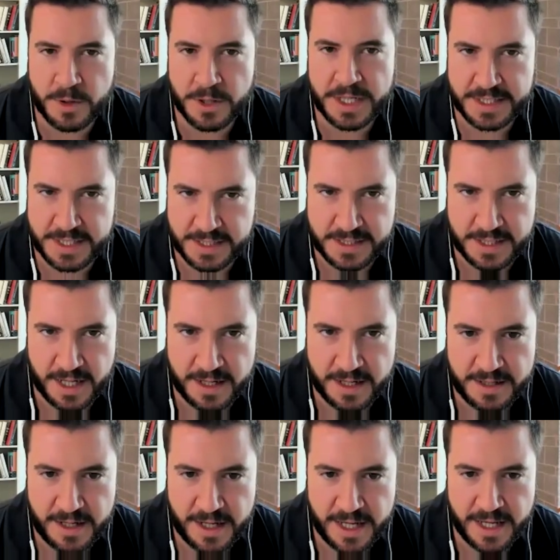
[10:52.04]
the market
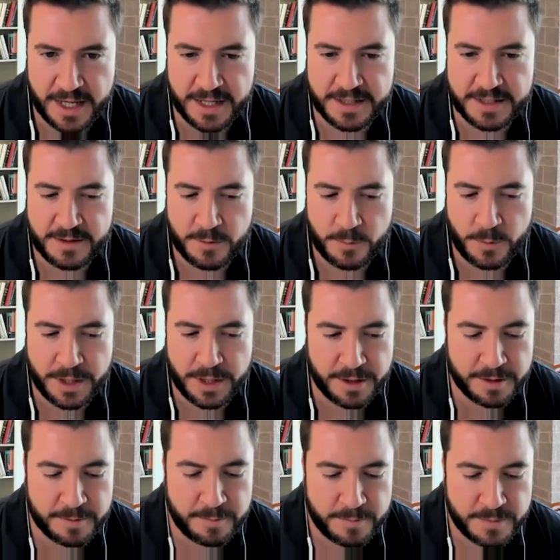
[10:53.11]
decide, and we
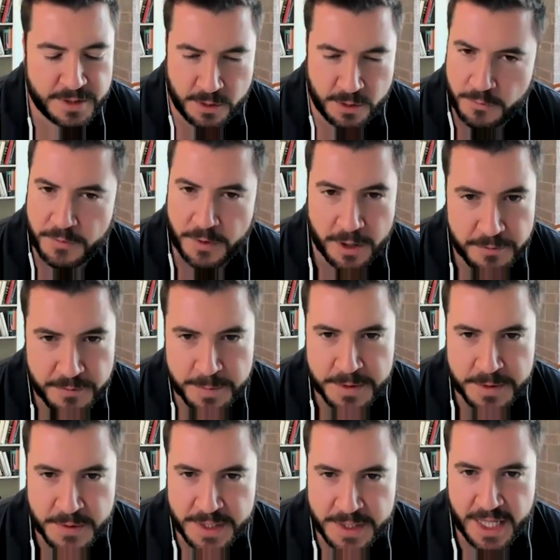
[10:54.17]
are so far
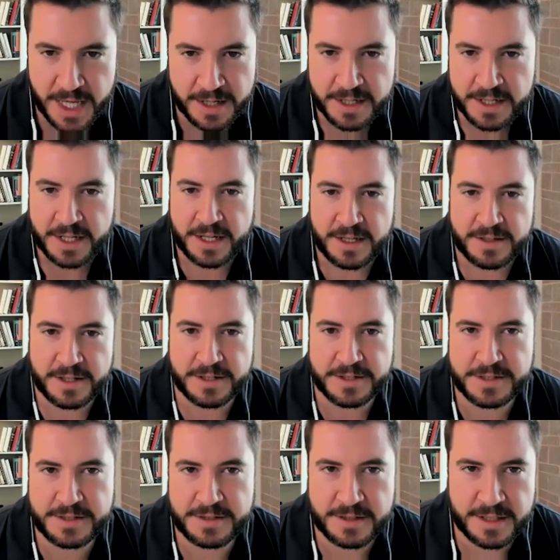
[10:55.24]
from doing that.
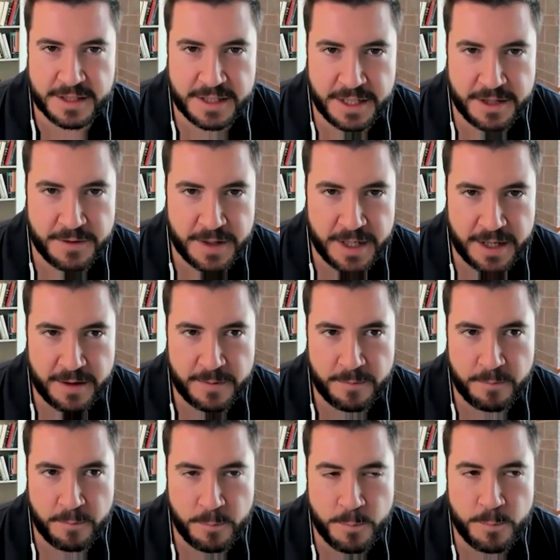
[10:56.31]
There's, uh, you know,
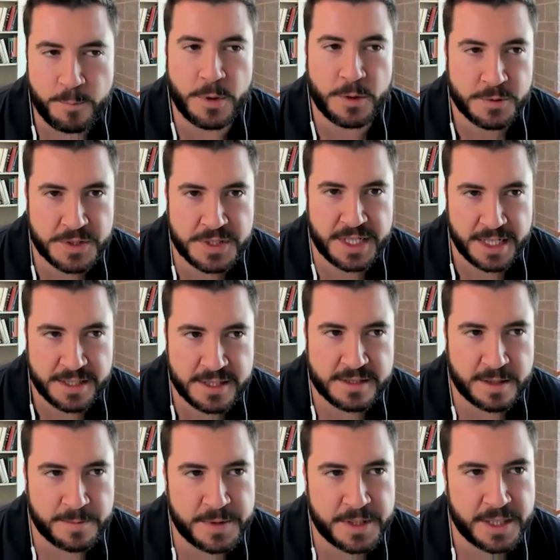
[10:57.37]
most states,
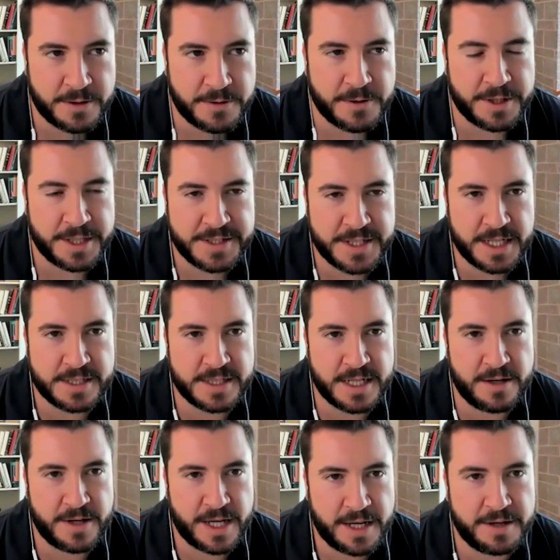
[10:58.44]
it's something like 30 states
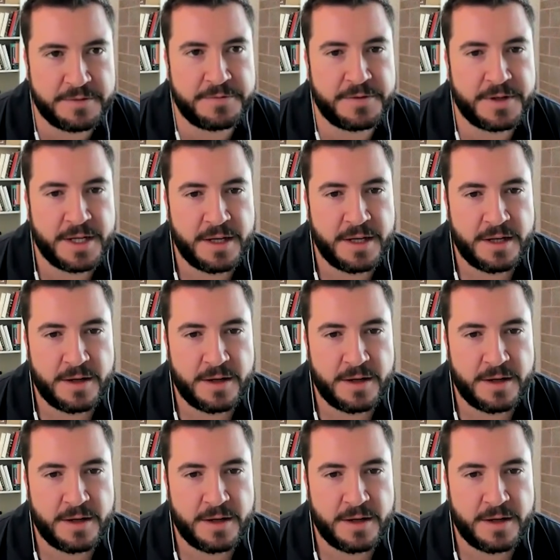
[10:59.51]
now have